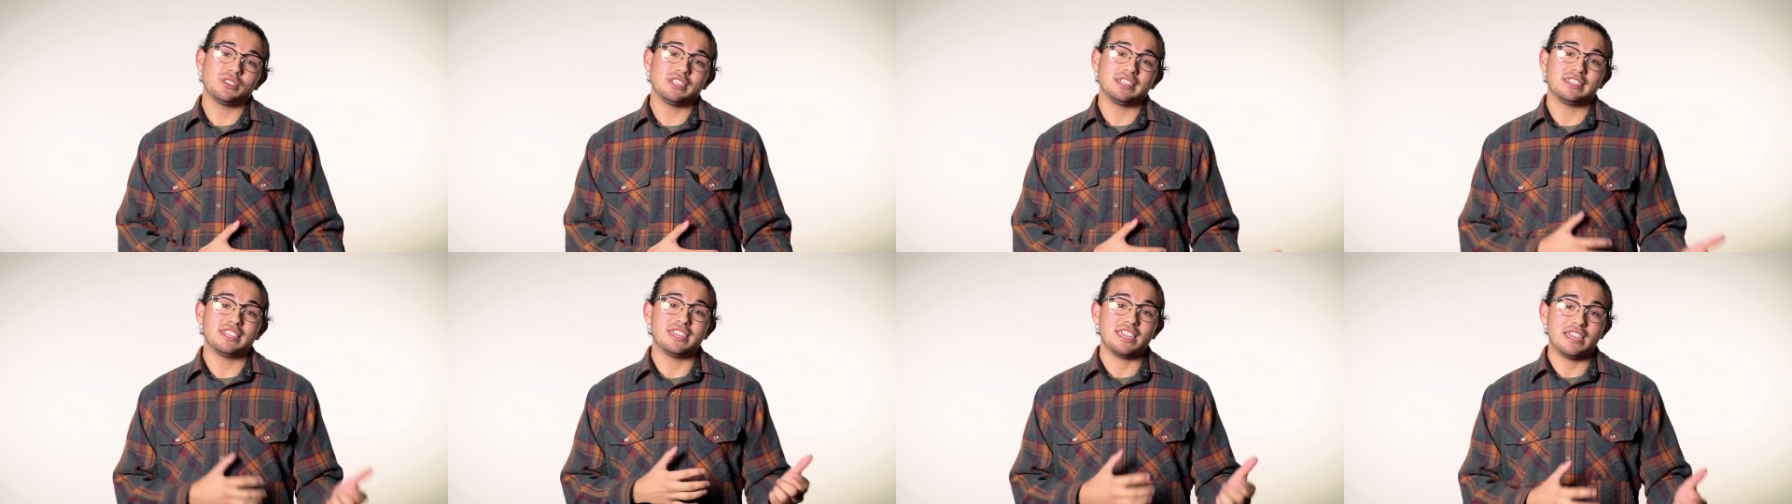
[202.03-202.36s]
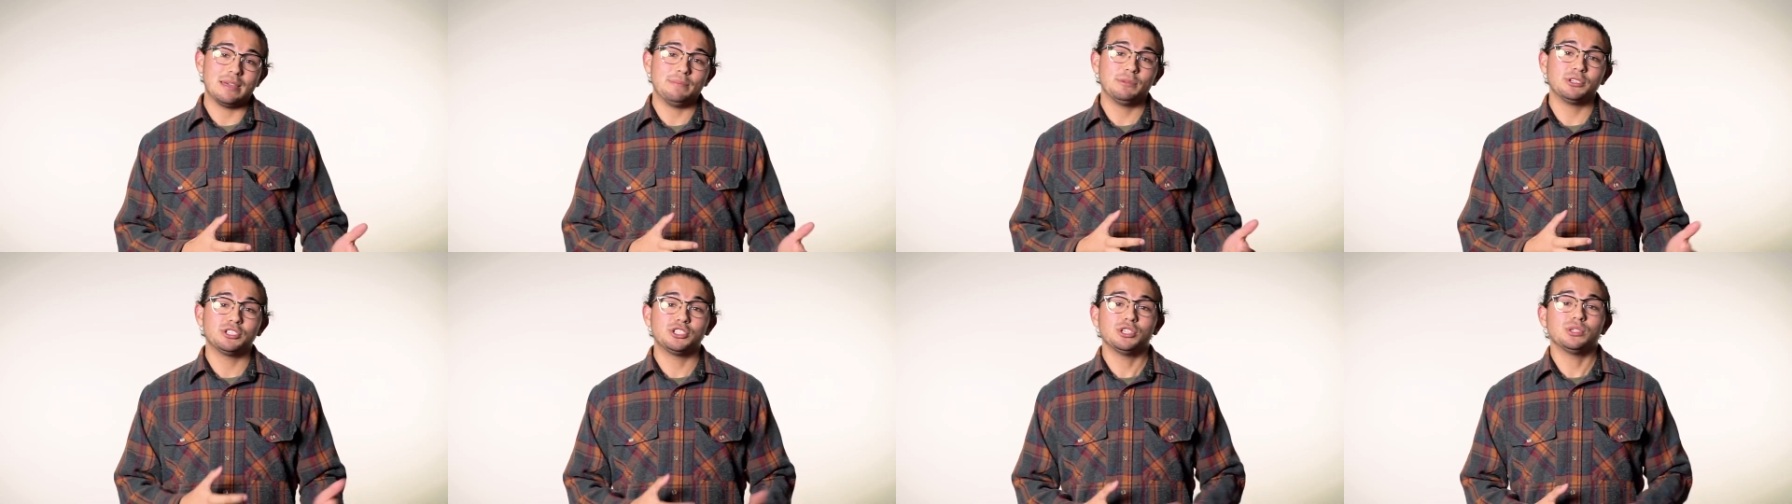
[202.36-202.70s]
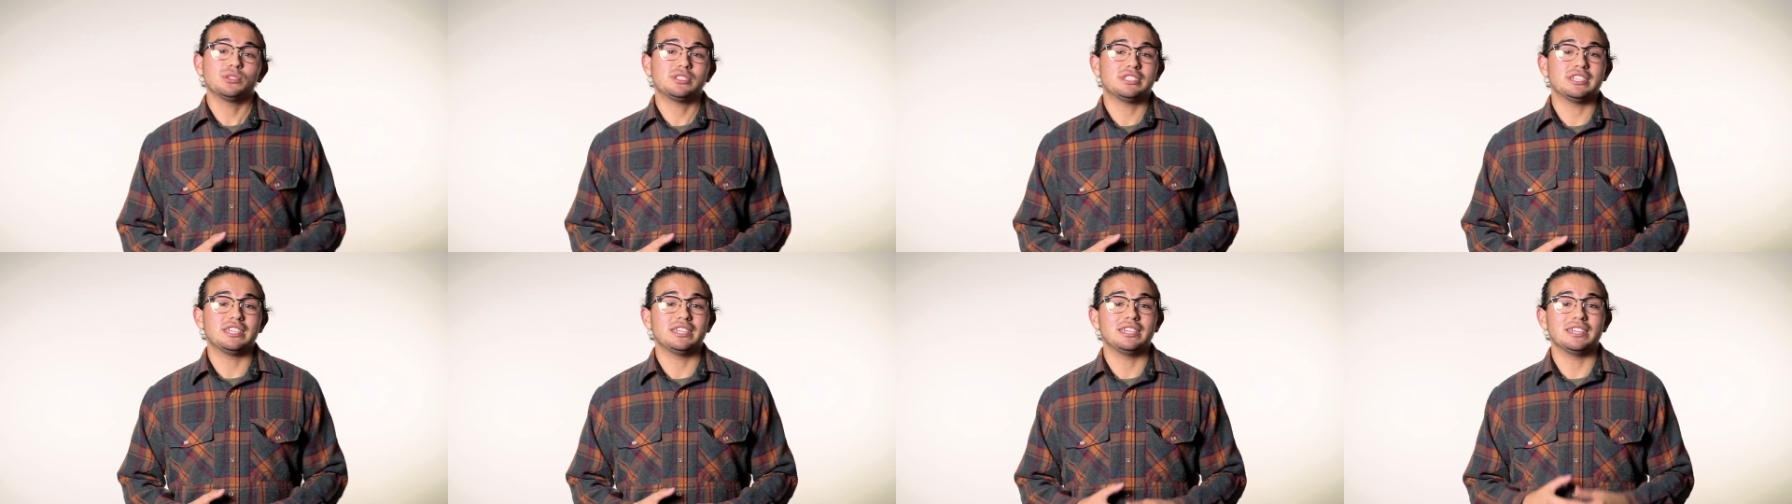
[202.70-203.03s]
that the image
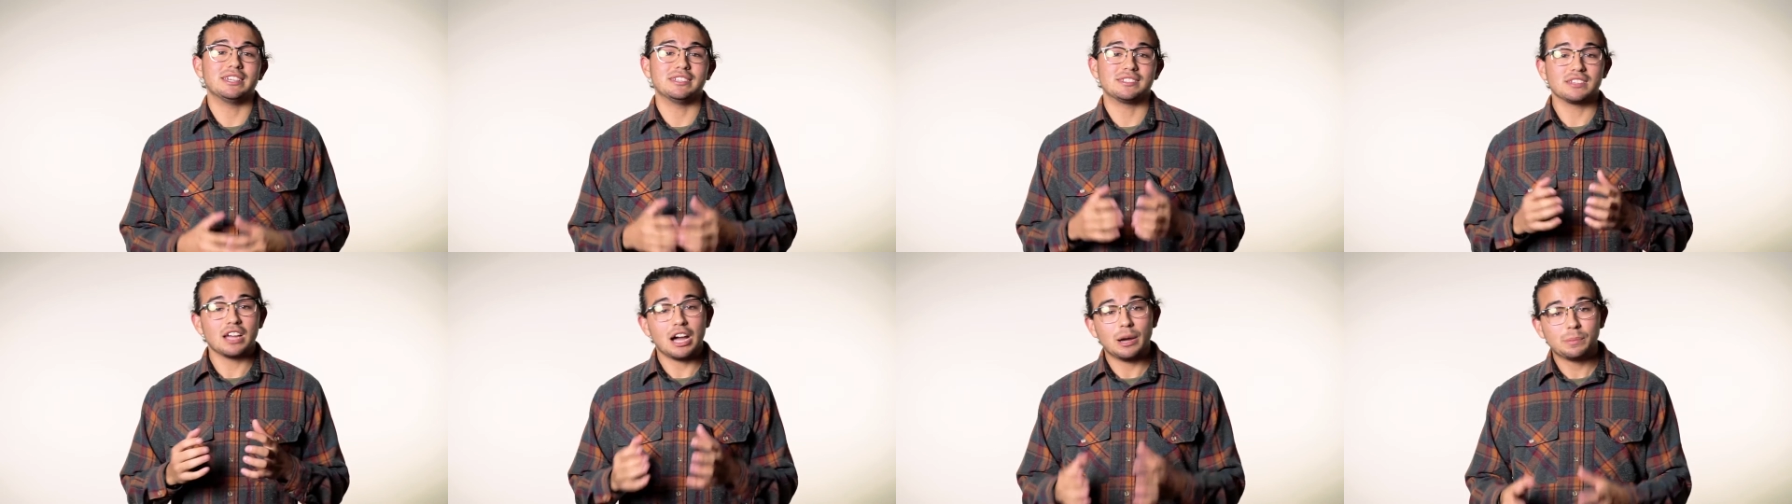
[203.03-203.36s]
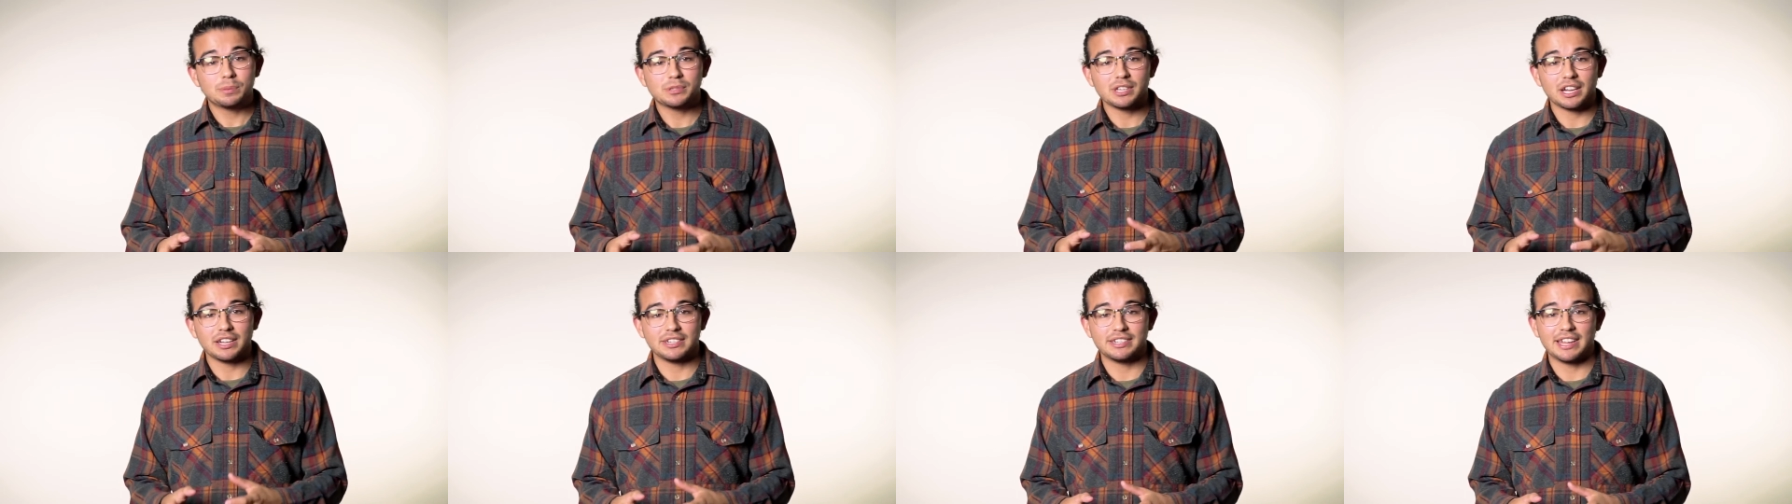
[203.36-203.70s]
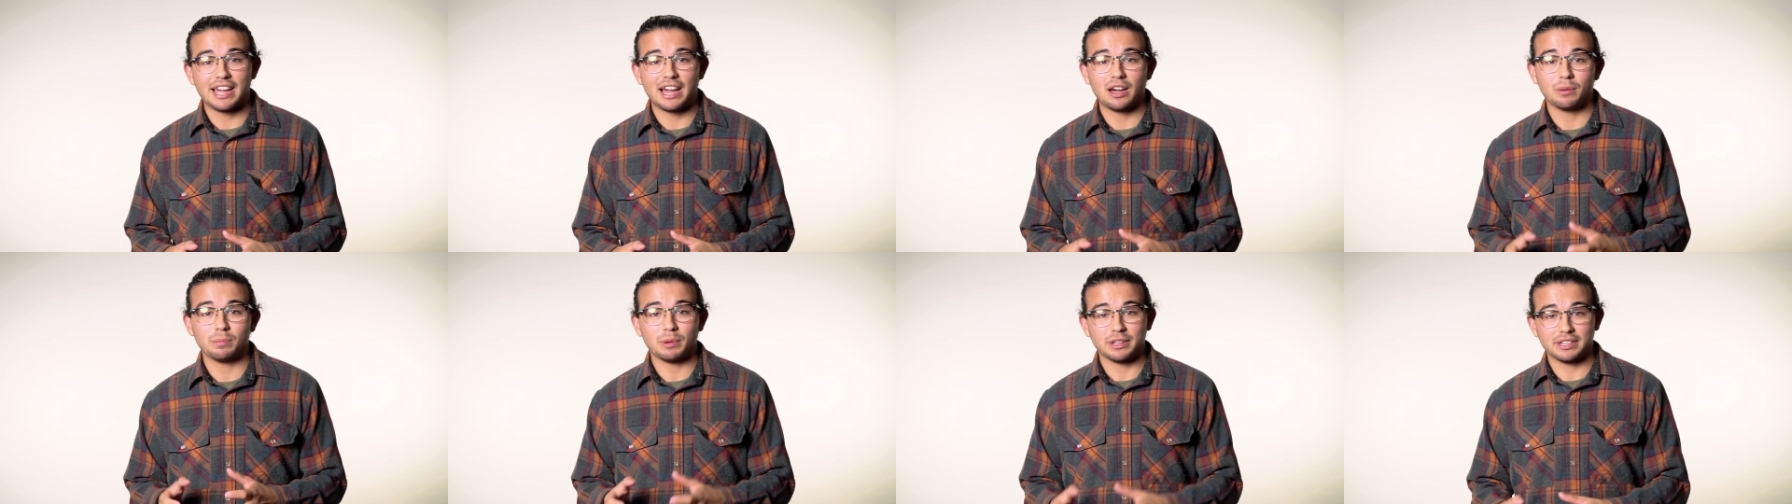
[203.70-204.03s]
you see is upside
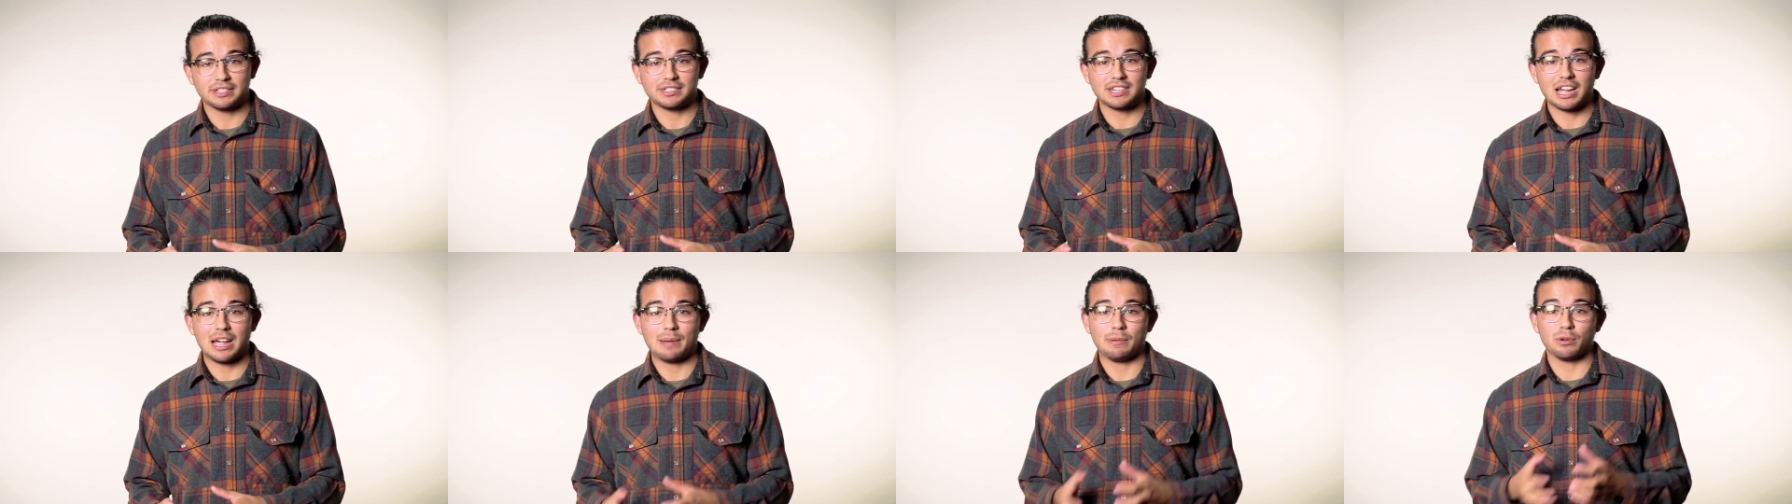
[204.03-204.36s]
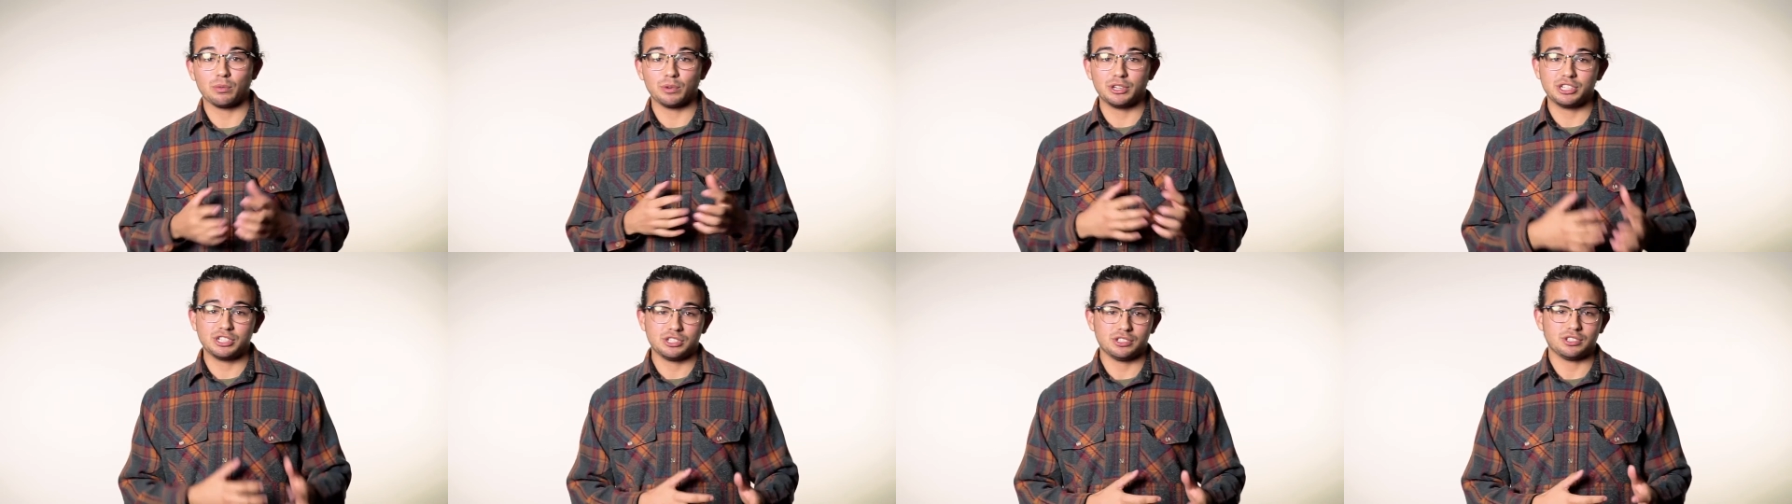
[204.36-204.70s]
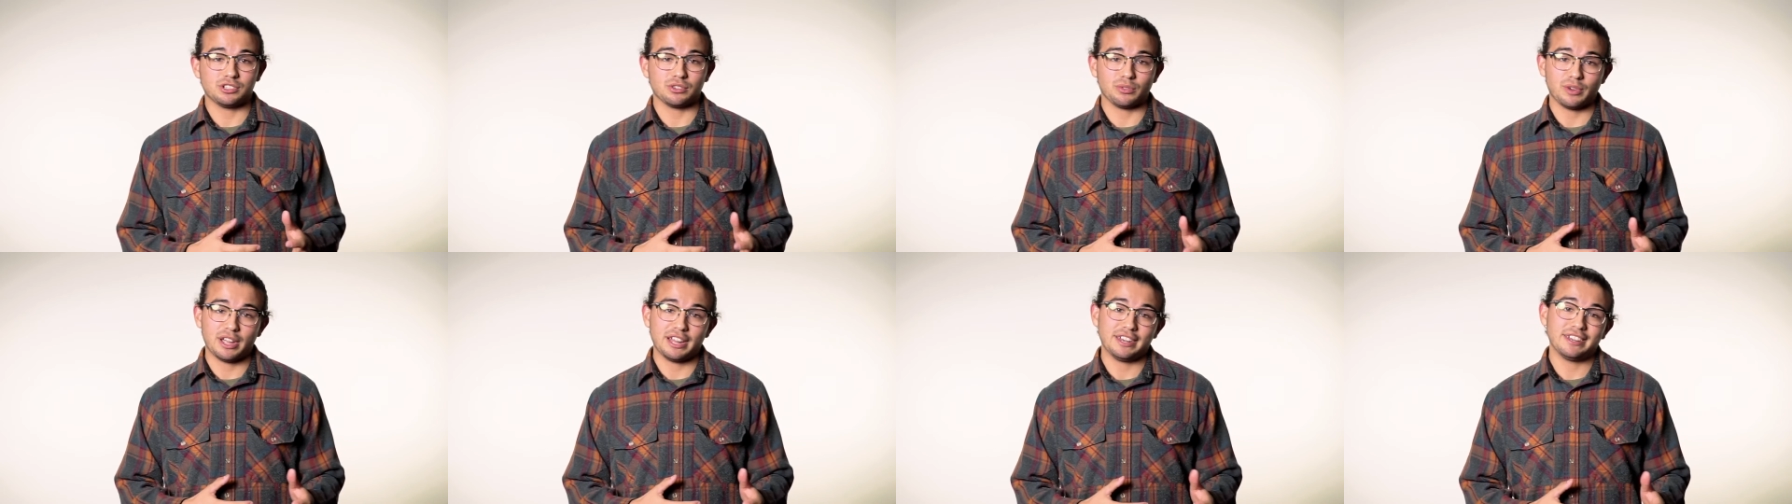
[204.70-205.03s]
down by the time it
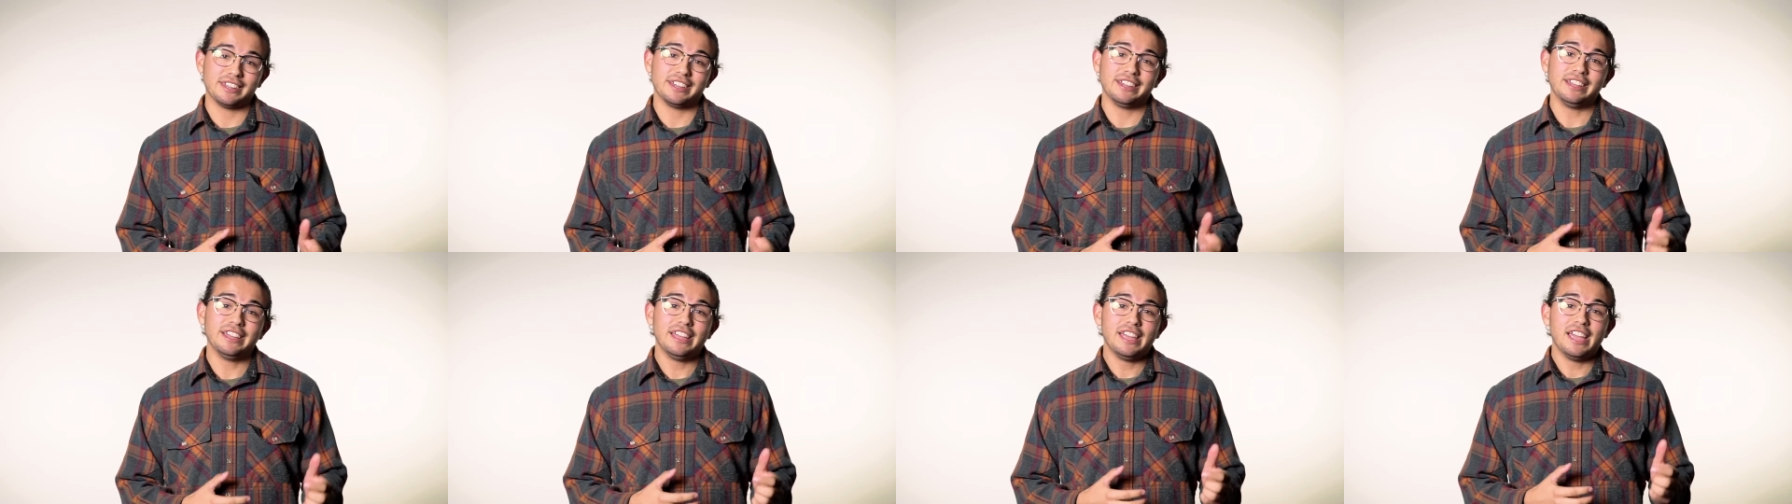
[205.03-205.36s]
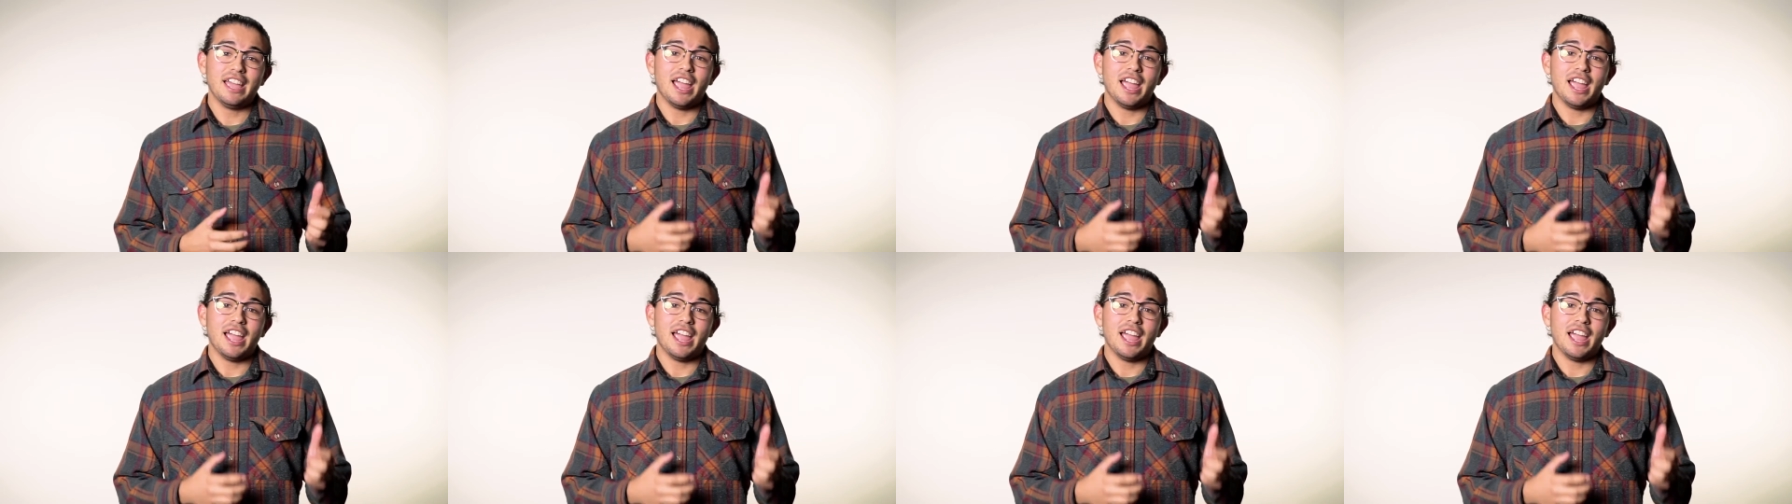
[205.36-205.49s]
reaches your retina,